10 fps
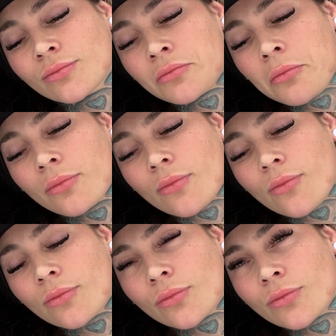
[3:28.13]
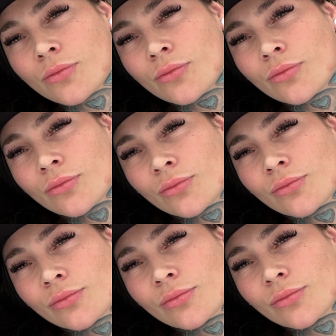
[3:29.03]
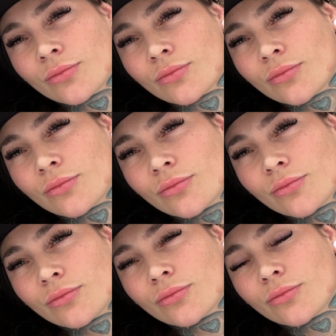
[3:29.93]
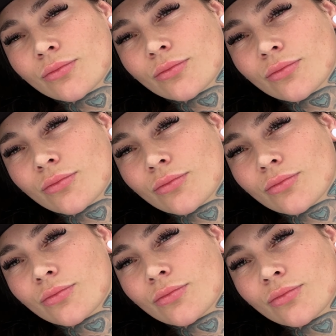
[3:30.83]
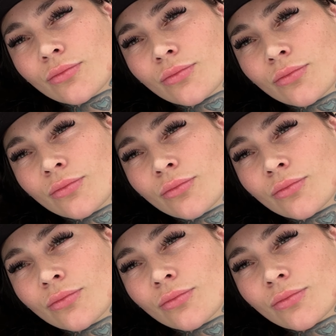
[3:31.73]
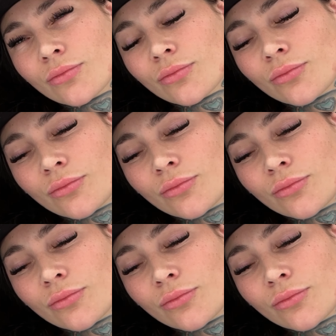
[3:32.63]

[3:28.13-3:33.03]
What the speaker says: (not speaking)